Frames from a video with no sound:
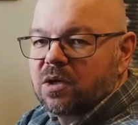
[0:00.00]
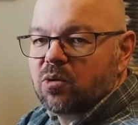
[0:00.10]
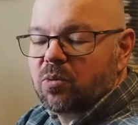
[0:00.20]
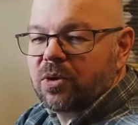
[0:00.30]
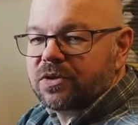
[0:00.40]

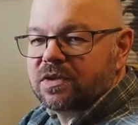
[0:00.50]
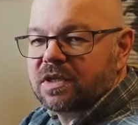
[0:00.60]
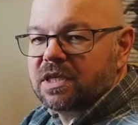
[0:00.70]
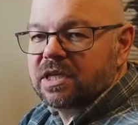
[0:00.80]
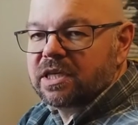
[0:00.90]
what
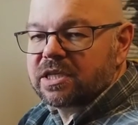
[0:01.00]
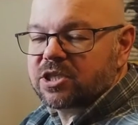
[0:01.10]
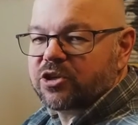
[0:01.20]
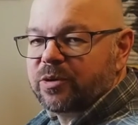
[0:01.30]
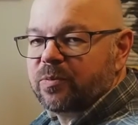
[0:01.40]
the
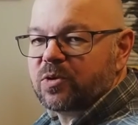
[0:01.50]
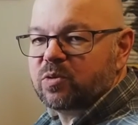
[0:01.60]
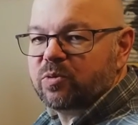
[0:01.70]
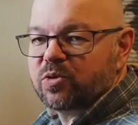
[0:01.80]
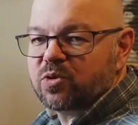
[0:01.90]
script was
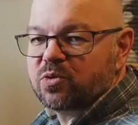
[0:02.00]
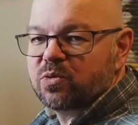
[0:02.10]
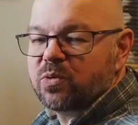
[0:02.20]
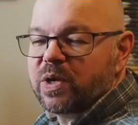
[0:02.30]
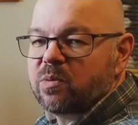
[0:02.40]
supposed to
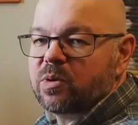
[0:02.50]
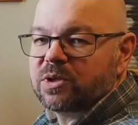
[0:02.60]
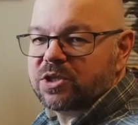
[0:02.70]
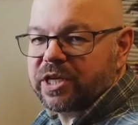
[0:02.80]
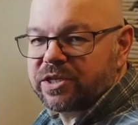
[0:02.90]
do, it won't
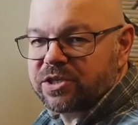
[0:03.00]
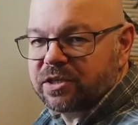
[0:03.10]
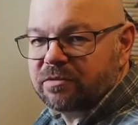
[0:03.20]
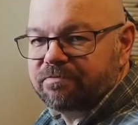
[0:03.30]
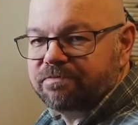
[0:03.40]
change it.
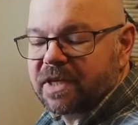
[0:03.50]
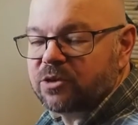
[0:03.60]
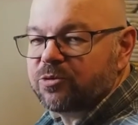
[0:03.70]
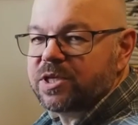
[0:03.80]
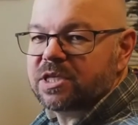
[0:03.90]
And the
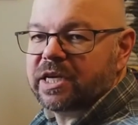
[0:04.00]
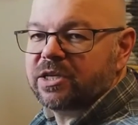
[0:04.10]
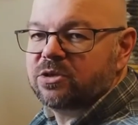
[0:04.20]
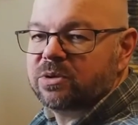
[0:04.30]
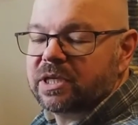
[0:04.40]
reason I
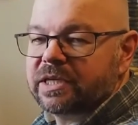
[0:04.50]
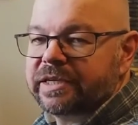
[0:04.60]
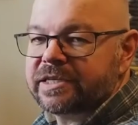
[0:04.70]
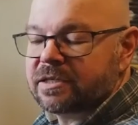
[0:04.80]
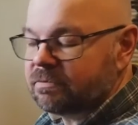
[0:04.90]
do it
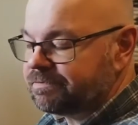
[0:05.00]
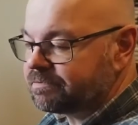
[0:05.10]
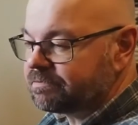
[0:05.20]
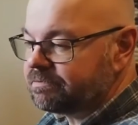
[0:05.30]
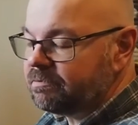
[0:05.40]
is
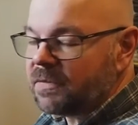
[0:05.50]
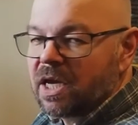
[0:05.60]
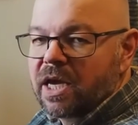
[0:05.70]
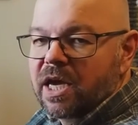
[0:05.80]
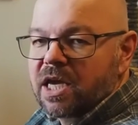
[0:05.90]

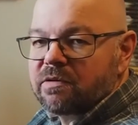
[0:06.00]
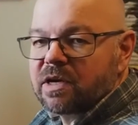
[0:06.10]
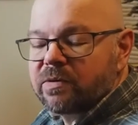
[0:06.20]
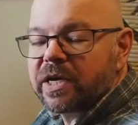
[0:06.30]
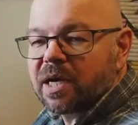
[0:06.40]
if I
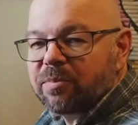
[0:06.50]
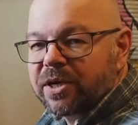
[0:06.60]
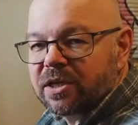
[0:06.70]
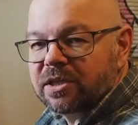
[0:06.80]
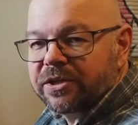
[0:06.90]
wake up
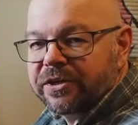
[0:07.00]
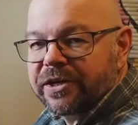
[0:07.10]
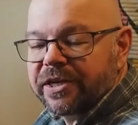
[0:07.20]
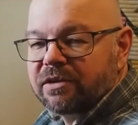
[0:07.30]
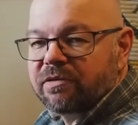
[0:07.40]
earlier
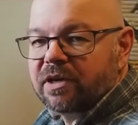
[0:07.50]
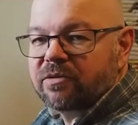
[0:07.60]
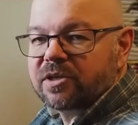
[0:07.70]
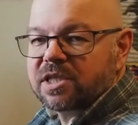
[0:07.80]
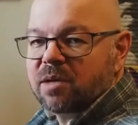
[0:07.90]
and if I, for
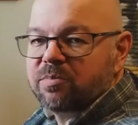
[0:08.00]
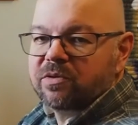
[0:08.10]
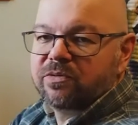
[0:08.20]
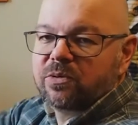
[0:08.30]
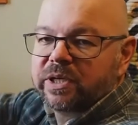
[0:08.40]
example,
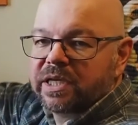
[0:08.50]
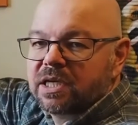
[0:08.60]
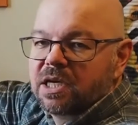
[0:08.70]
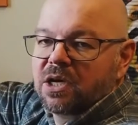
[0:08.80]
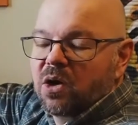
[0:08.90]
fully
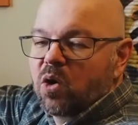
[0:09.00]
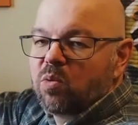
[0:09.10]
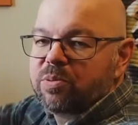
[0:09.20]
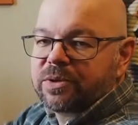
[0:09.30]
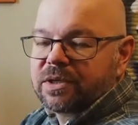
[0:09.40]

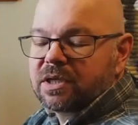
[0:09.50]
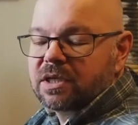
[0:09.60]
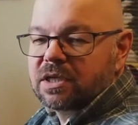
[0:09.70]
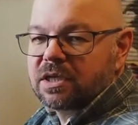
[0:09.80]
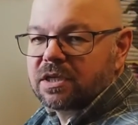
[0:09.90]
open
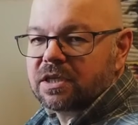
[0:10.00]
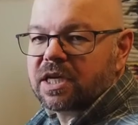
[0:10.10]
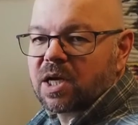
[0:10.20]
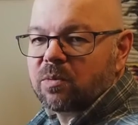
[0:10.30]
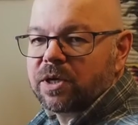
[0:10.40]
the
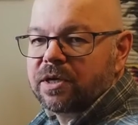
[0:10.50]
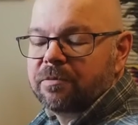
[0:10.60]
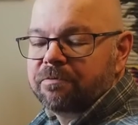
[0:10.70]
cover,